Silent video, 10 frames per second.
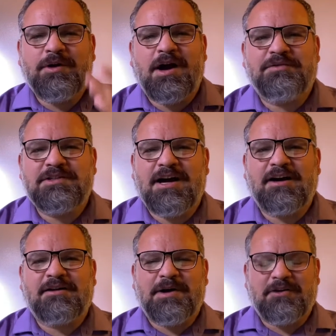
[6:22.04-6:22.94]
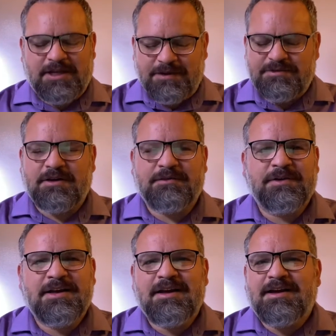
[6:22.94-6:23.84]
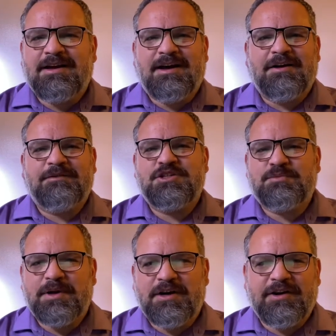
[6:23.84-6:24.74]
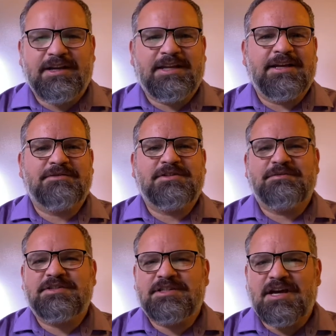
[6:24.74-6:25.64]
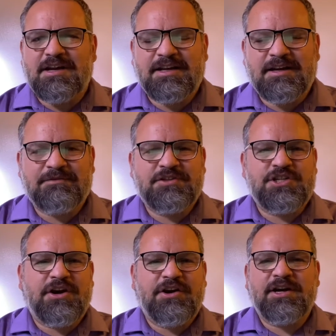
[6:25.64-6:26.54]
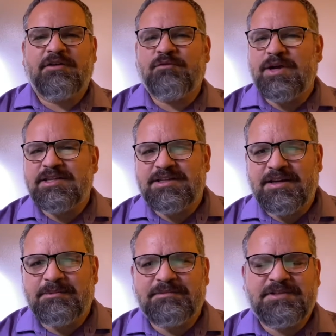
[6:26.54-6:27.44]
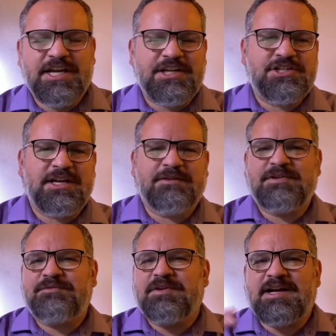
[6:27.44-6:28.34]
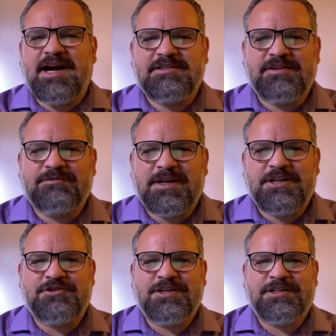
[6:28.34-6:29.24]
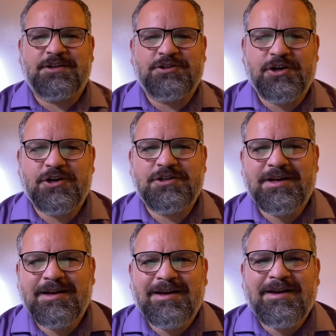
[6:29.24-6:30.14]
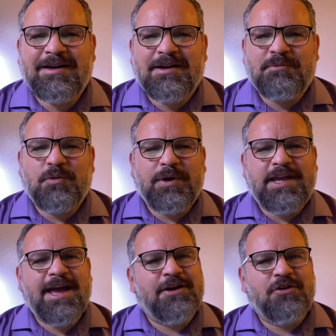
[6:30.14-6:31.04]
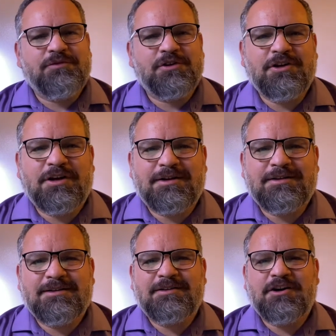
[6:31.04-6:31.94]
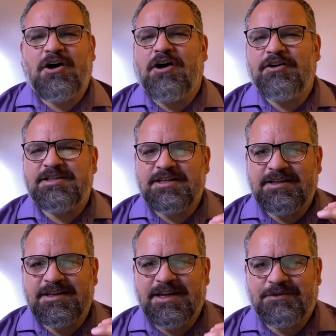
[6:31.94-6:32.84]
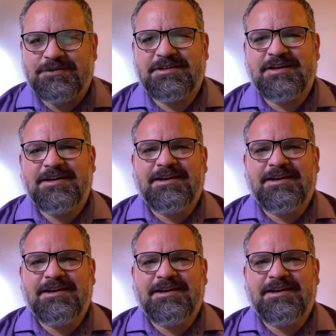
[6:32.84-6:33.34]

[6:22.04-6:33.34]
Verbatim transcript: we often talk about gifts of of the Spirit, gifts of studying, of sharing, of wisdom, of teaching, of different kinds of ministries in the church. But we can't overlook the artisan gifts,